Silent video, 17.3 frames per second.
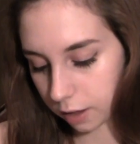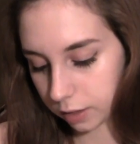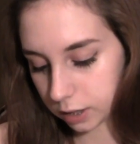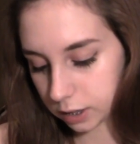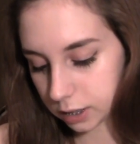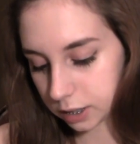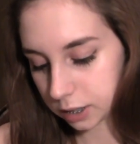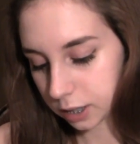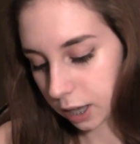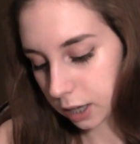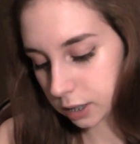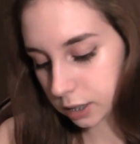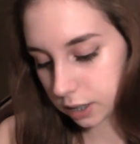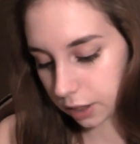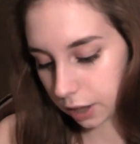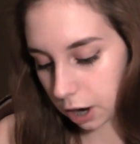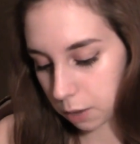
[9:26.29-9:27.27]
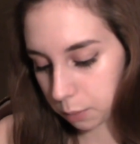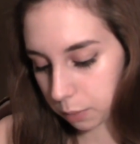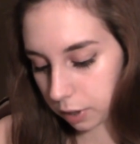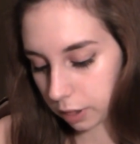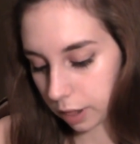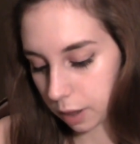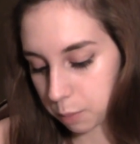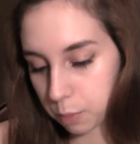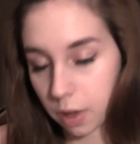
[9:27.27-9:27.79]
and this is Kiss
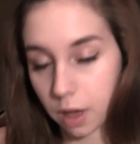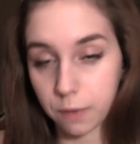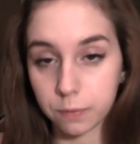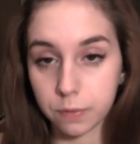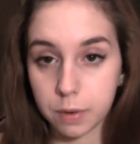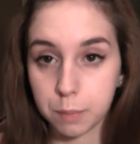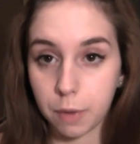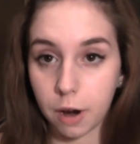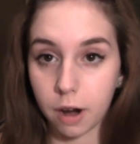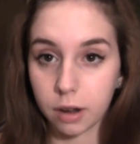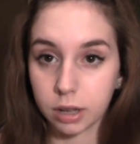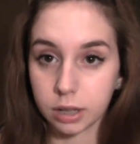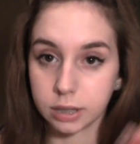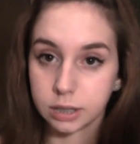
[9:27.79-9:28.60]
Therapy Lip Balm from Mark.